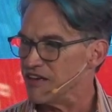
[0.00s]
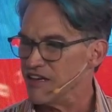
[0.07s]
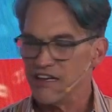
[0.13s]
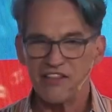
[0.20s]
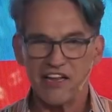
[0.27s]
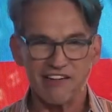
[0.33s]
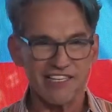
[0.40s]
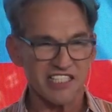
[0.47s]

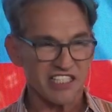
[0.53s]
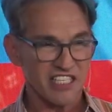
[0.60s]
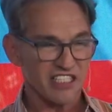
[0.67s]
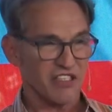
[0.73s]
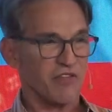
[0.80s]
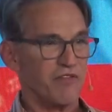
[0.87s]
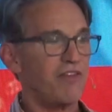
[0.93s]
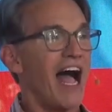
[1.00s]
There is this
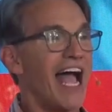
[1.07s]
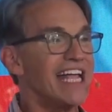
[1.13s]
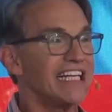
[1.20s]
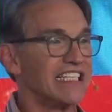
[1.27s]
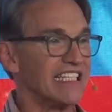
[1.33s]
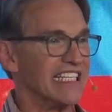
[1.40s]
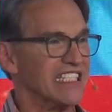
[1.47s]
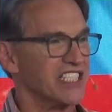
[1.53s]

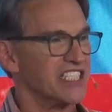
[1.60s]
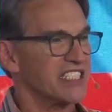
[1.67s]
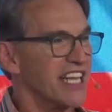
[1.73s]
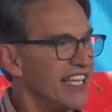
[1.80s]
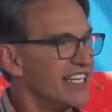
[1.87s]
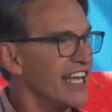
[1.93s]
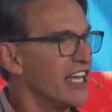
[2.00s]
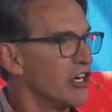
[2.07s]
violence
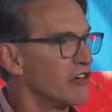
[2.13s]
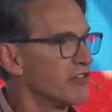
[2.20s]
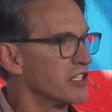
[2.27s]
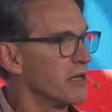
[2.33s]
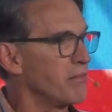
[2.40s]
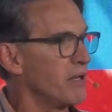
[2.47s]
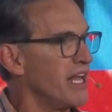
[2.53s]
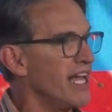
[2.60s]
taking over the
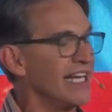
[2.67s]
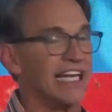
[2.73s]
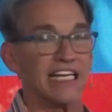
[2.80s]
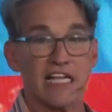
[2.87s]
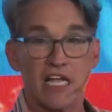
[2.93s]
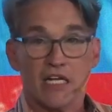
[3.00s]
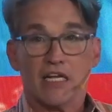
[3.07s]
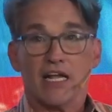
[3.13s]
planet.
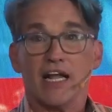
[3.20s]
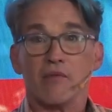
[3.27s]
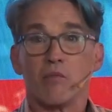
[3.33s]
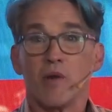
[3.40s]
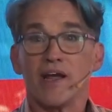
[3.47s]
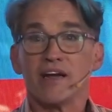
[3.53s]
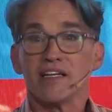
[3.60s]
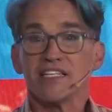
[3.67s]
And
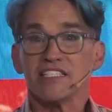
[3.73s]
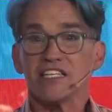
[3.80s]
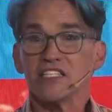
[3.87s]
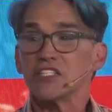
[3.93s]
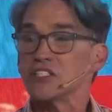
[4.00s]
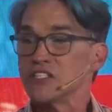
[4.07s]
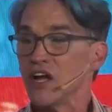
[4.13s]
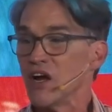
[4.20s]
where does it
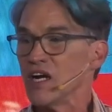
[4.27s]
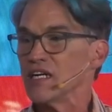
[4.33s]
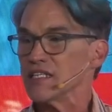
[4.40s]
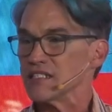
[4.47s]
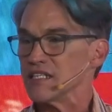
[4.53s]
start?